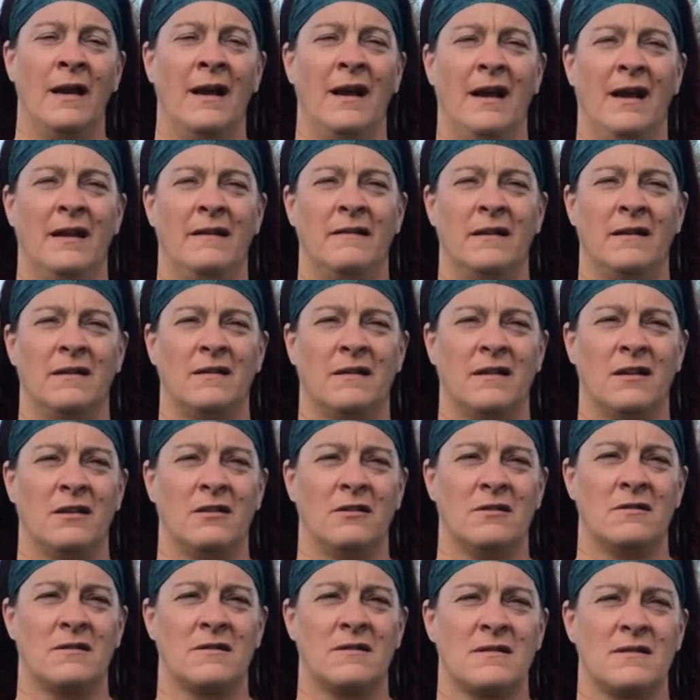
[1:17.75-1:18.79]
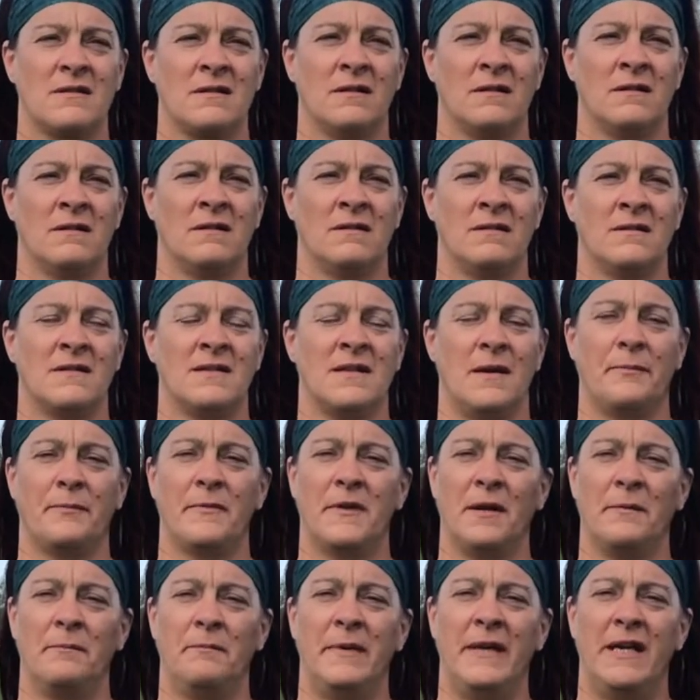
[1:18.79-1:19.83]
and that there's
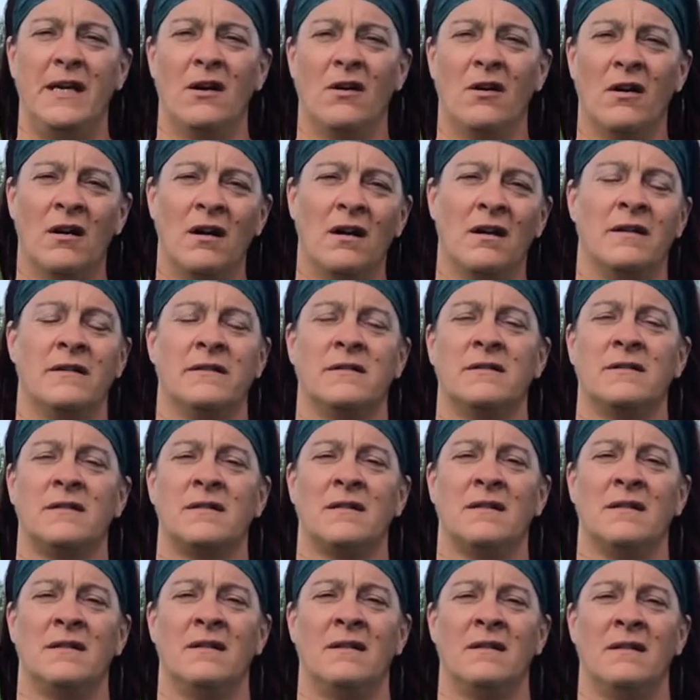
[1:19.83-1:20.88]
something beyond